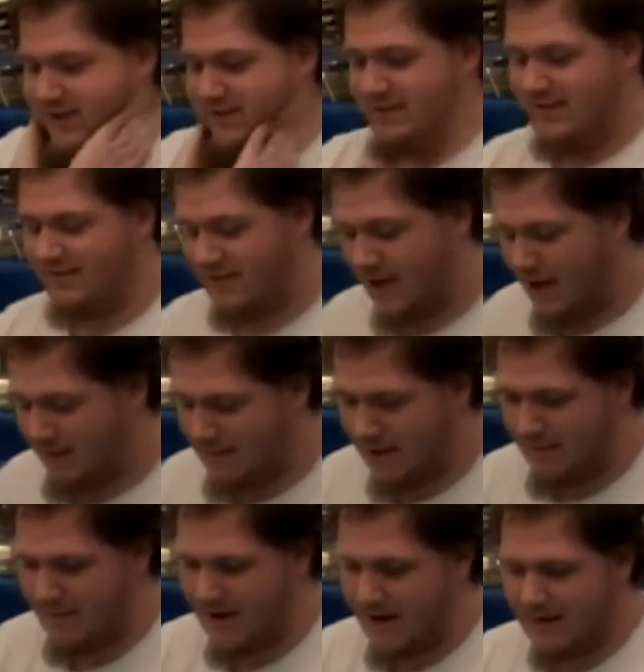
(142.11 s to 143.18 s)
I think
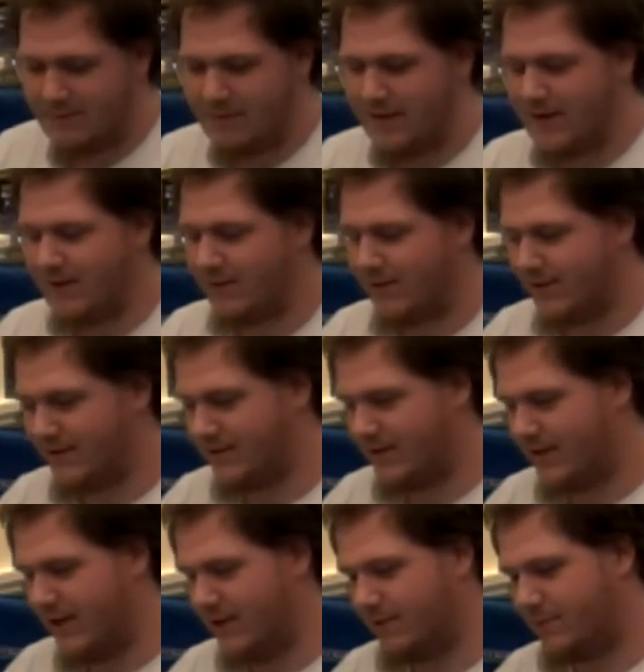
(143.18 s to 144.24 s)
that just the
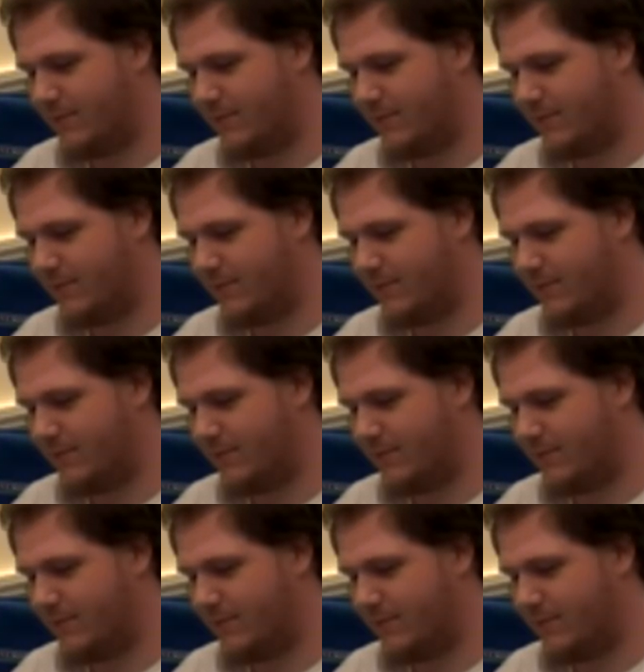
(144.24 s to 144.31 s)
possibility